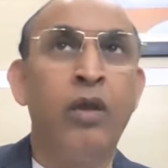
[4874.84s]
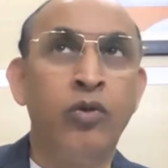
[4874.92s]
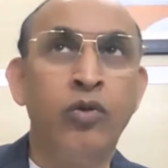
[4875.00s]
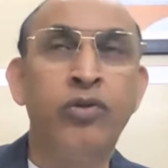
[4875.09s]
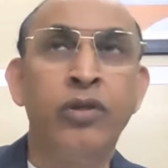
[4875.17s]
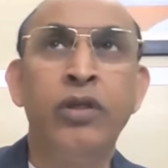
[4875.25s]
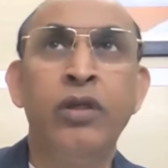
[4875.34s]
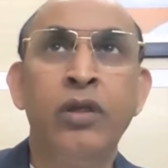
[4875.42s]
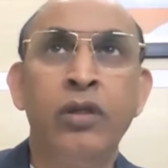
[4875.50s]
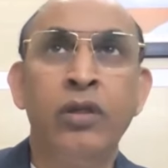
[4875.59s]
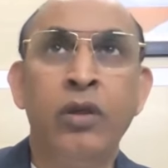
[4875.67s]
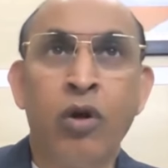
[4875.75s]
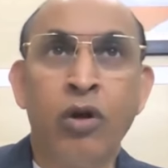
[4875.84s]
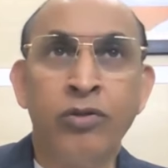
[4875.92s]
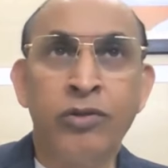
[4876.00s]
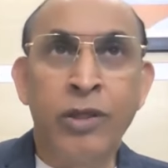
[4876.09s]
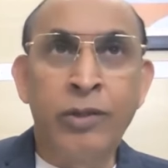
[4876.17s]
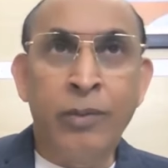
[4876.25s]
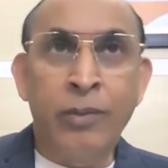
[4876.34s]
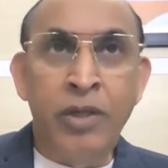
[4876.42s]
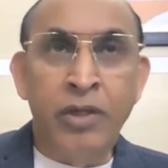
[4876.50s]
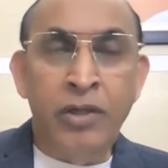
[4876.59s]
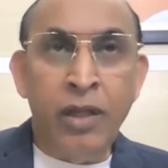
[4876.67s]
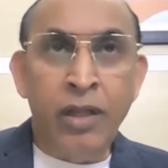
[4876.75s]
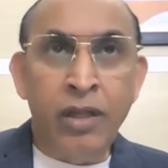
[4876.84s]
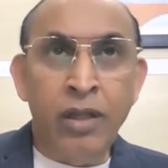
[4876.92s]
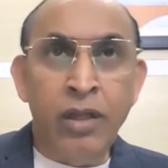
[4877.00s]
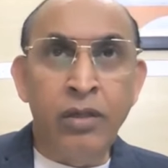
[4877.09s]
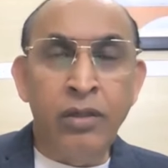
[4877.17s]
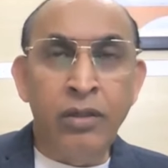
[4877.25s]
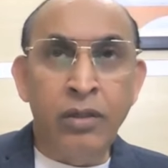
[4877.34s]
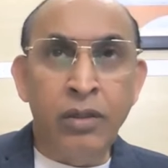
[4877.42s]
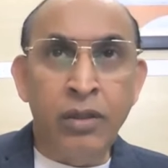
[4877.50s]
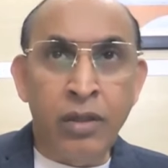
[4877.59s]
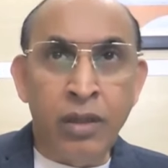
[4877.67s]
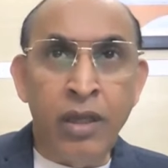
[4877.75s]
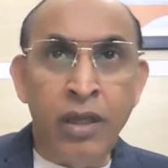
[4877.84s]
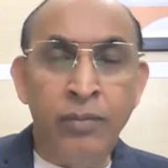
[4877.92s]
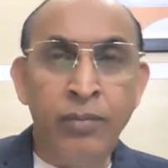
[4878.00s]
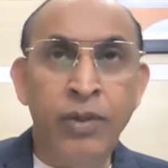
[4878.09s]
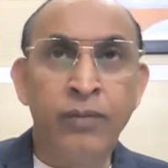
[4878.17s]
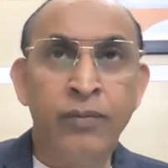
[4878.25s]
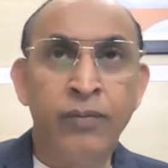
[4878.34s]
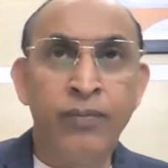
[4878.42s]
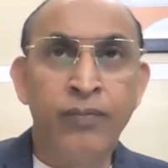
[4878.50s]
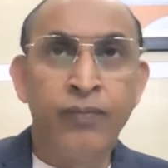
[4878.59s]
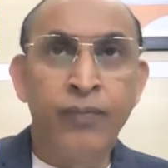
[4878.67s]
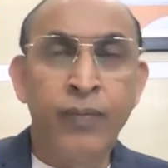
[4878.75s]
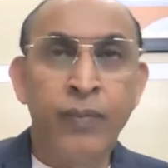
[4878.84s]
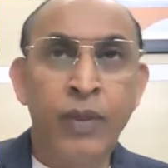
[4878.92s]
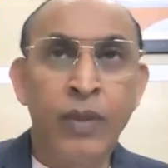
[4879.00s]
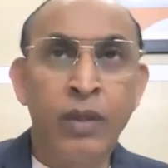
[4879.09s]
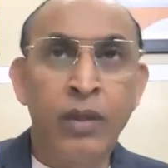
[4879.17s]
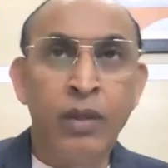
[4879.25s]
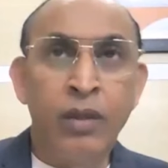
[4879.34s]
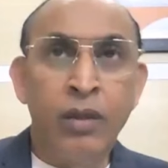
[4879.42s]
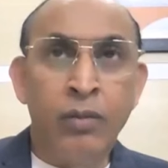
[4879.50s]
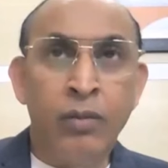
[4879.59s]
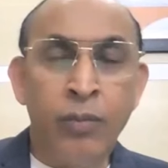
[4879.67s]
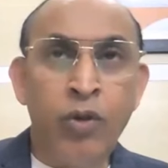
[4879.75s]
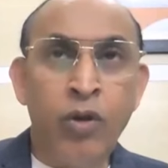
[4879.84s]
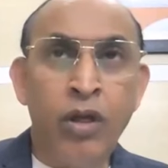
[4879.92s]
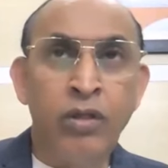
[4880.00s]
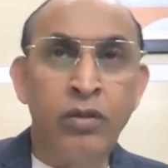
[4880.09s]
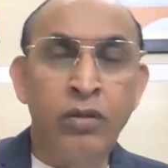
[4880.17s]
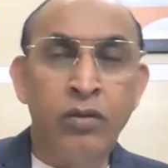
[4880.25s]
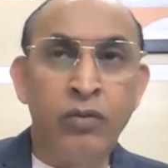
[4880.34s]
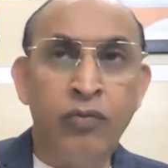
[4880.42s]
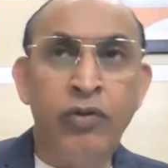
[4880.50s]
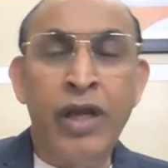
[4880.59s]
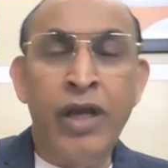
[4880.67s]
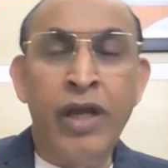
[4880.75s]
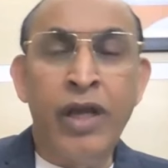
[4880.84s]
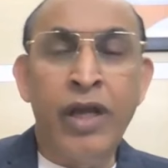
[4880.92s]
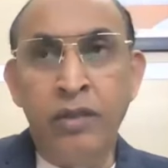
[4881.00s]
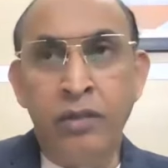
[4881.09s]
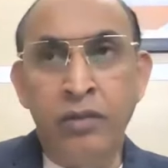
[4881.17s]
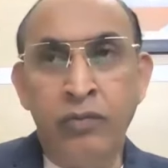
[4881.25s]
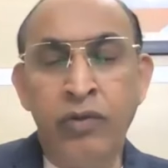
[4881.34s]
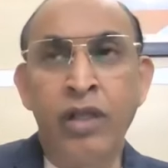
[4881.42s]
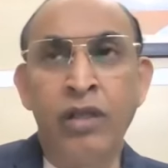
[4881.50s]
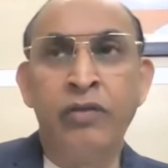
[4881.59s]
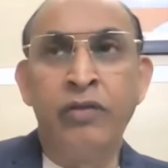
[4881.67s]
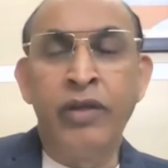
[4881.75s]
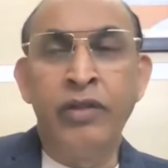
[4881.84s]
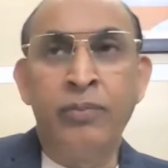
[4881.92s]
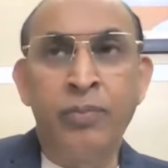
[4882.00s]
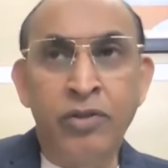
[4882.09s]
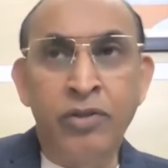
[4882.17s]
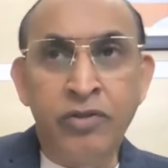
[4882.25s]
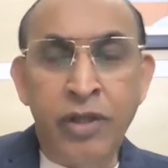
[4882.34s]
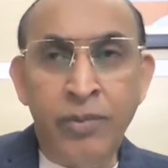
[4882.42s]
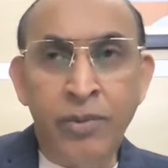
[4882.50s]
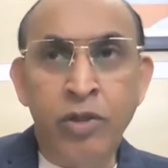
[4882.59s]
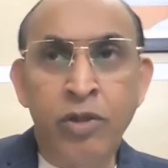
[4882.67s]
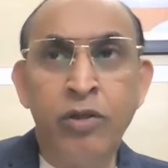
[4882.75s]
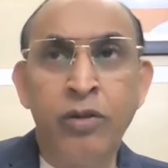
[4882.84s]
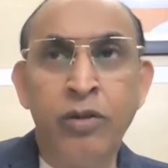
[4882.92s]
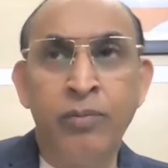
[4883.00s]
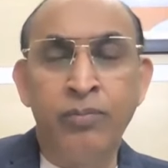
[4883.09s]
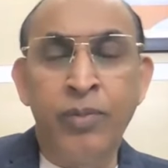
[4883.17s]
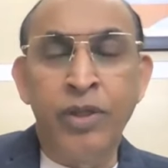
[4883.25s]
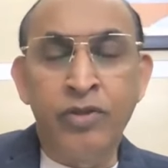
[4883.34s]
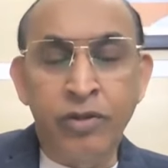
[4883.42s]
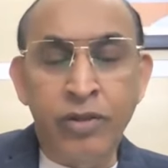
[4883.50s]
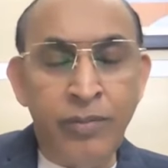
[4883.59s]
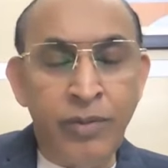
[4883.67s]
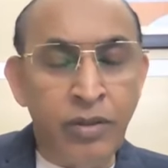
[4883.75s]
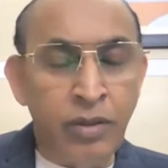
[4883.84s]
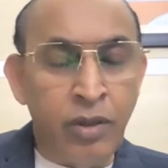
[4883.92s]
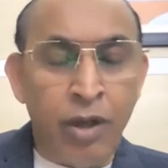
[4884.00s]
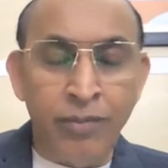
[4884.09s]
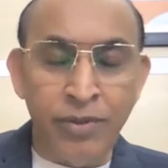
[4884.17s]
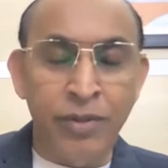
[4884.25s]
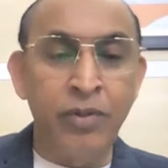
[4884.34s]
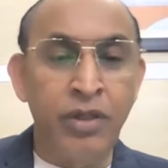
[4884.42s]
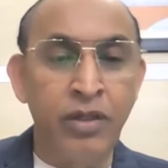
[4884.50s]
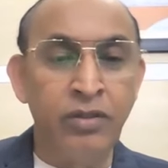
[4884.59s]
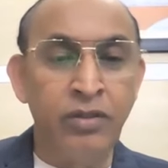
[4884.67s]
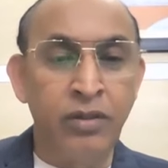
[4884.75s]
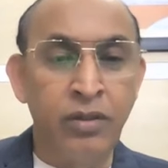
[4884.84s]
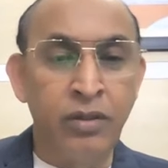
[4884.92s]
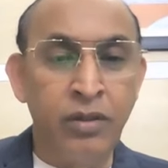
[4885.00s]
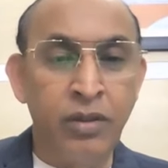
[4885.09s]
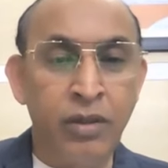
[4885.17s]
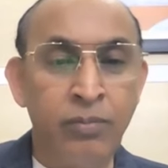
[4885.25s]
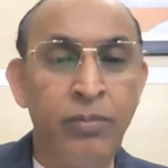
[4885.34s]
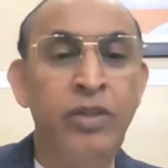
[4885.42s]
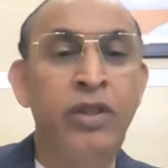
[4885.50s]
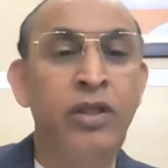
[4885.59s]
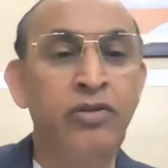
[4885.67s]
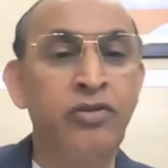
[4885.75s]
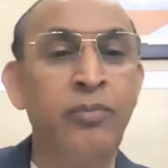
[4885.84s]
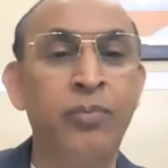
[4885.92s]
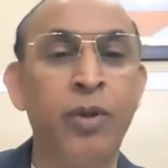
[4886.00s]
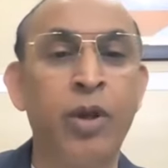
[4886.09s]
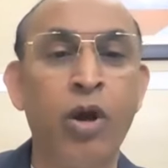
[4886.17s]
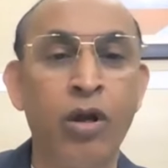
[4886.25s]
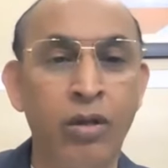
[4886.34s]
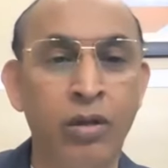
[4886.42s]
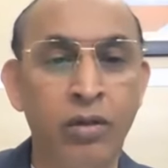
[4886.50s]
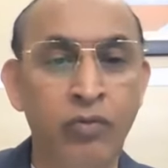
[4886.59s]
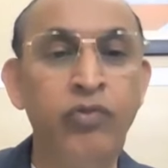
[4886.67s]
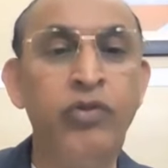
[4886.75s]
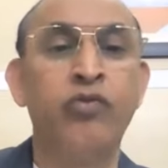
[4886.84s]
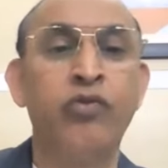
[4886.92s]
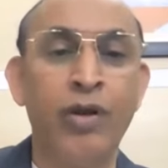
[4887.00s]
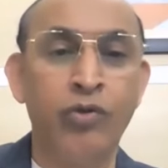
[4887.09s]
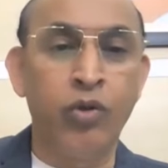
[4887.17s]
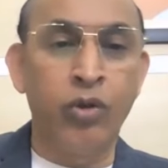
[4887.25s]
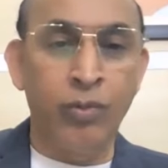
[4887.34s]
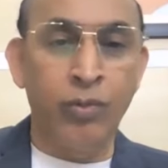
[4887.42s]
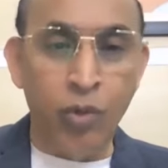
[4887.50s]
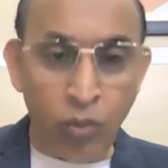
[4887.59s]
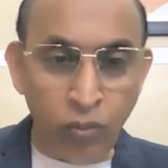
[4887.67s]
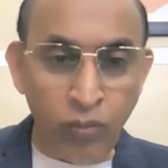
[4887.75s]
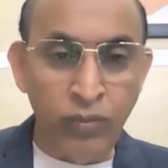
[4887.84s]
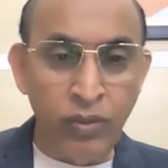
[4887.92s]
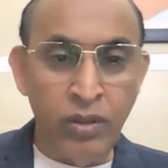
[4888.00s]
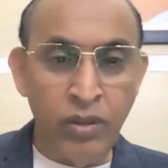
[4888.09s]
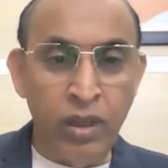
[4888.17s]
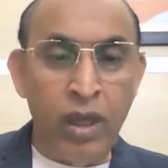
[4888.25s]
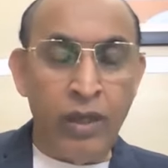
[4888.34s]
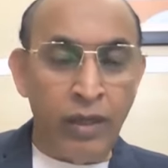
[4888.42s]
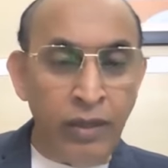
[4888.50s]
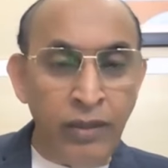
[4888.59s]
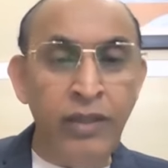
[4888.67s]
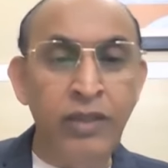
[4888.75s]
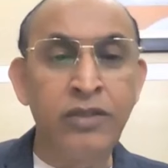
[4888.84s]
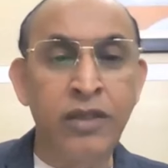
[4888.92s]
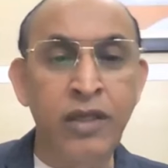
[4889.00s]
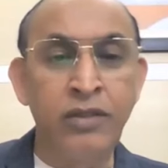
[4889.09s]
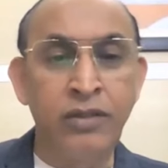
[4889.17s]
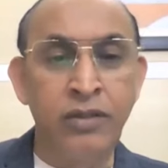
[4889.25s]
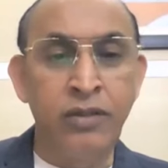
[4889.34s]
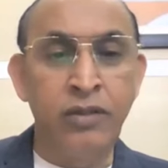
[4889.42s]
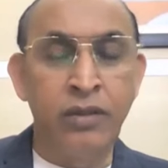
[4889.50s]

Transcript: You see, the concept of intercurrent came because we are right. We are giving the prescription on the basis of the law of similars, but there is some block which we have to remove. In this case,